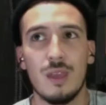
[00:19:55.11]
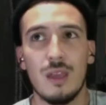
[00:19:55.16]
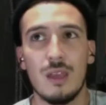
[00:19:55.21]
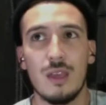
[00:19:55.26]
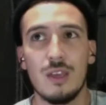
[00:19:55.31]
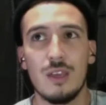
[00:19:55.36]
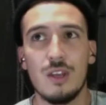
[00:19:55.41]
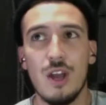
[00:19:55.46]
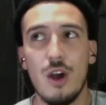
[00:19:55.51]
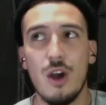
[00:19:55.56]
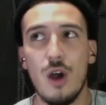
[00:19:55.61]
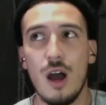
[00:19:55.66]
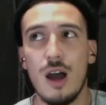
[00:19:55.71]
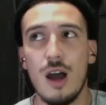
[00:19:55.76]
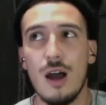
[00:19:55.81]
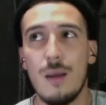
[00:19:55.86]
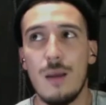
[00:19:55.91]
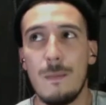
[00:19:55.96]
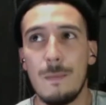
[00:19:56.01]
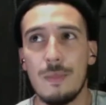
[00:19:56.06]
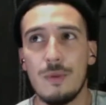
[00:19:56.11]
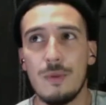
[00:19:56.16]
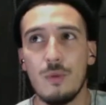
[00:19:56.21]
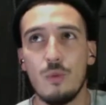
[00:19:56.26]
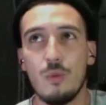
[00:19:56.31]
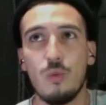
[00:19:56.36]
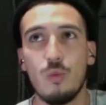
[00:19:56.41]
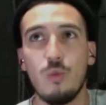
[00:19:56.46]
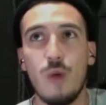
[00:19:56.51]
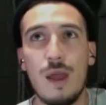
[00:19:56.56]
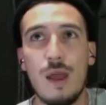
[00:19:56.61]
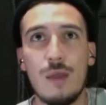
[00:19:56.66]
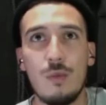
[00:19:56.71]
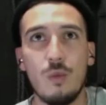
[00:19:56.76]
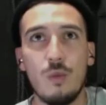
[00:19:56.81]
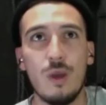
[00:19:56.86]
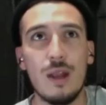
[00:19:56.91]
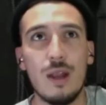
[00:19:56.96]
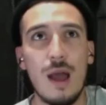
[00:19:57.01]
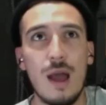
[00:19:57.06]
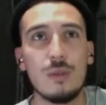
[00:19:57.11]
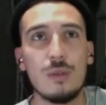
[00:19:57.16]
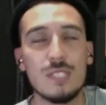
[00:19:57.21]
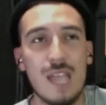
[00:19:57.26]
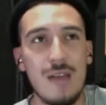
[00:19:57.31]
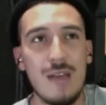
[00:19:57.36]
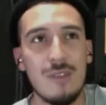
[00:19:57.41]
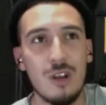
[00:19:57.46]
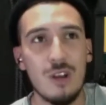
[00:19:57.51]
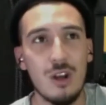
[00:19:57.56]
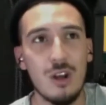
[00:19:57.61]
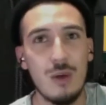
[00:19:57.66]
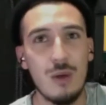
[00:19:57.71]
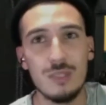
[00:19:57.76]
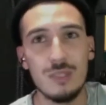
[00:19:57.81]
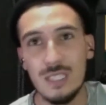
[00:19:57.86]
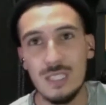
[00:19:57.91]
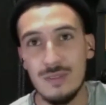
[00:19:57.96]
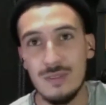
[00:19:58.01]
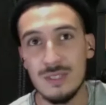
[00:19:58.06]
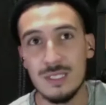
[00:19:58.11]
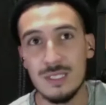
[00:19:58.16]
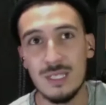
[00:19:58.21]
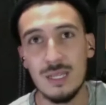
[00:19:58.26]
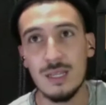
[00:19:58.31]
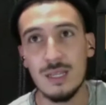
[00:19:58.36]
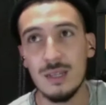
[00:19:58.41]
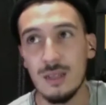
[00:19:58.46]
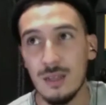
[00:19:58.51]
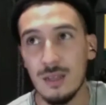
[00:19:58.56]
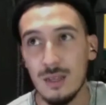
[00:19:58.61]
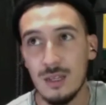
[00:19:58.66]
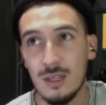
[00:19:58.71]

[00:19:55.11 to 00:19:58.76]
when I was having her, I was 17,